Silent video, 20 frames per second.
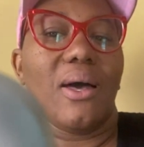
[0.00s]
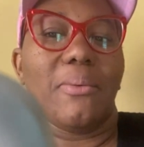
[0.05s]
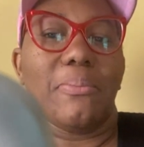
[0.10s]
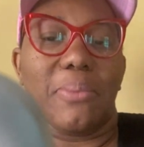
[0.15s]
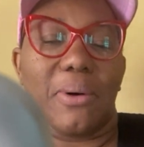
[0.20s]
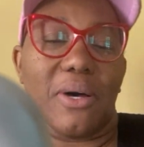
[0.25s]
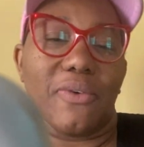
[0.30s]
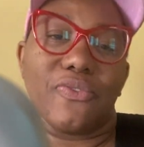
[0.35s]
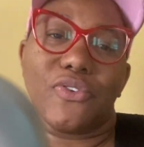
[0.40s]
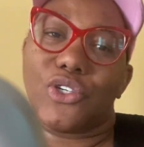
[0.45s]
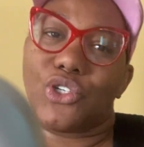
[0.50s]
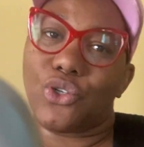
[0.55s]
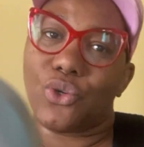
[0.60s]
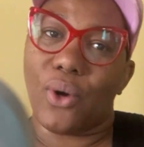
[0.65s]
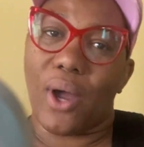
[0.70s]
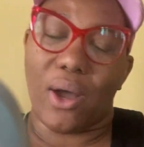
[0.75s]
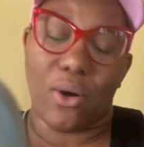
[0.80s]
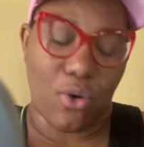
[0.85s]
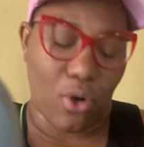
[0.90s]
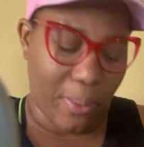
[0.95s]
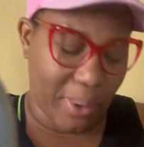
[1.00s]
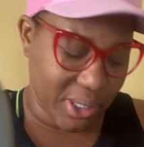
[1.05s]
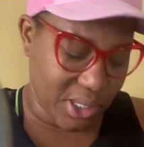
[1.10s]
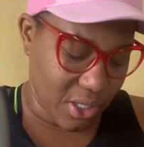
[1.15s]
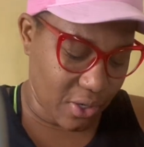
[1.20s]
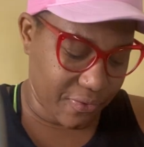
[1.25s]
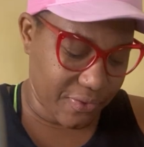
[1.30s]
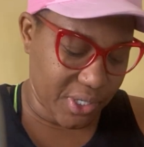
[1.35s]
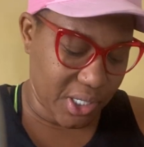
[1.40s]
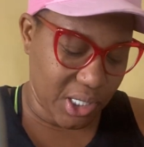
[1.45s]
But for sure, I call
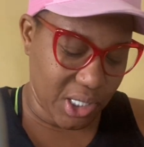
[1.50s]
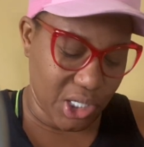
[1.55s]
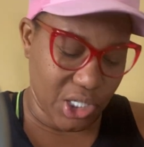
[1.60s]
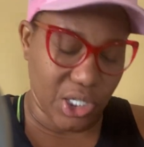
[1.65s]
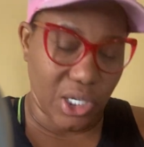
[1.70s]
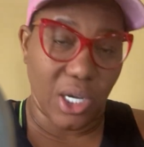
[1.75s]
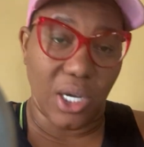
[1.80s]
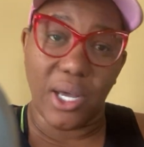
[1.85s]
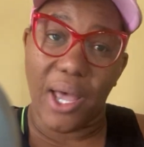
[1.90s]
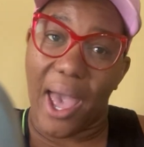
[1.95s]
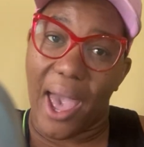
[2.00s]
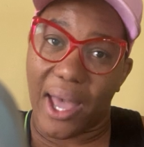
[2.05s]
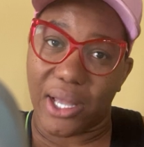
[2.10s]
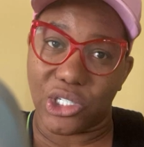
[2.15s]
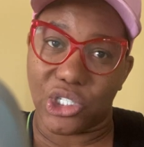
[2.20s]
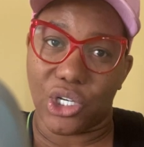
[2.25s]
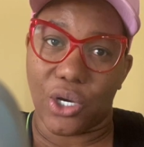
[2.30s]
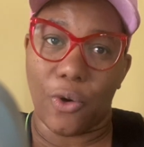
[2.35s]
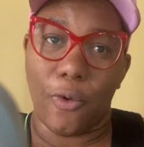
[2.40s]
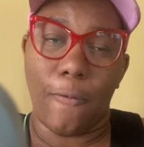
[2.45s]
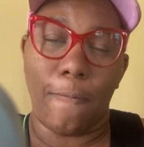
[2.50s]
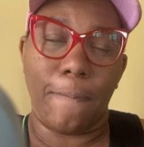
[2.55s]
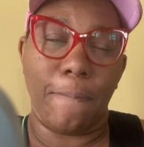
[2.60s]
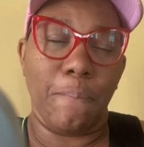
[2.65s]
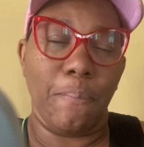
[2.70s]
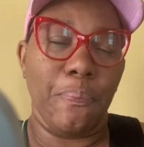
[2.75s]
myself Tanisha Agile.